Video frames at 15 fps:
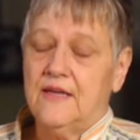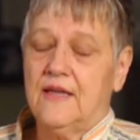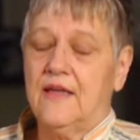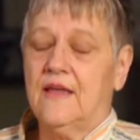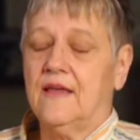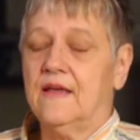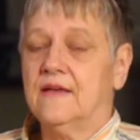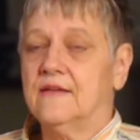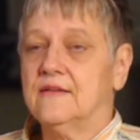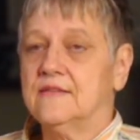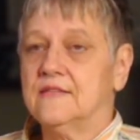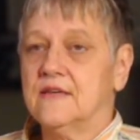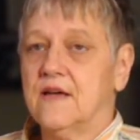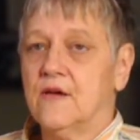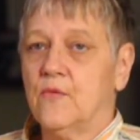And
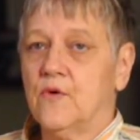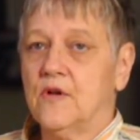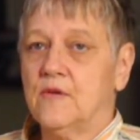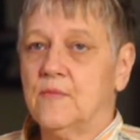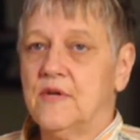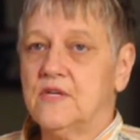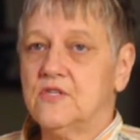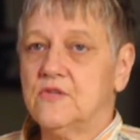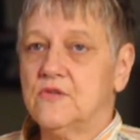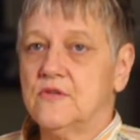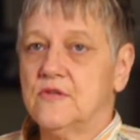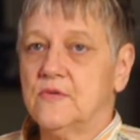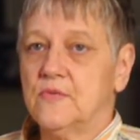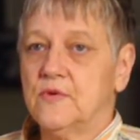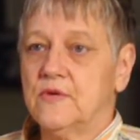I want to make sure
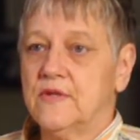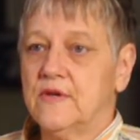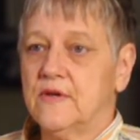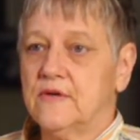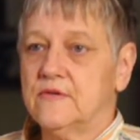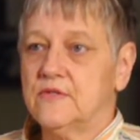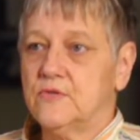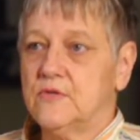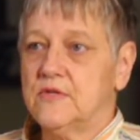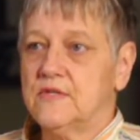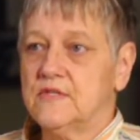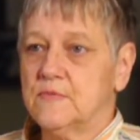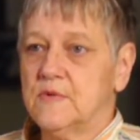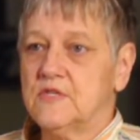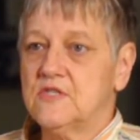that we're there doing
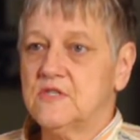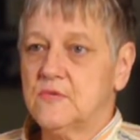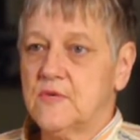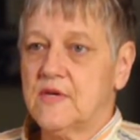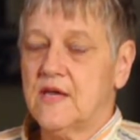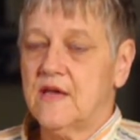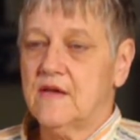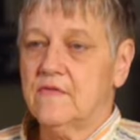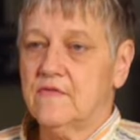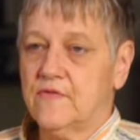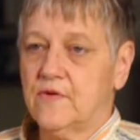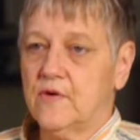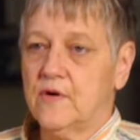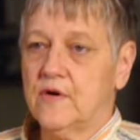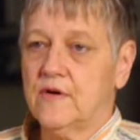as much as we can
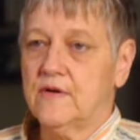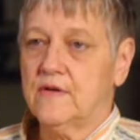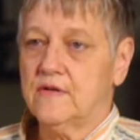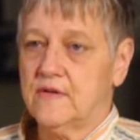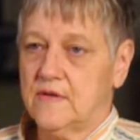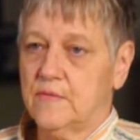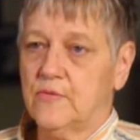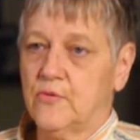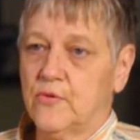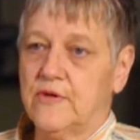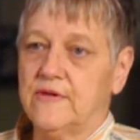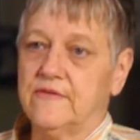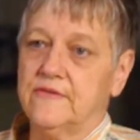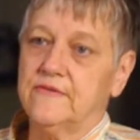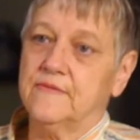for the
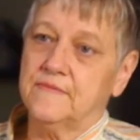employees.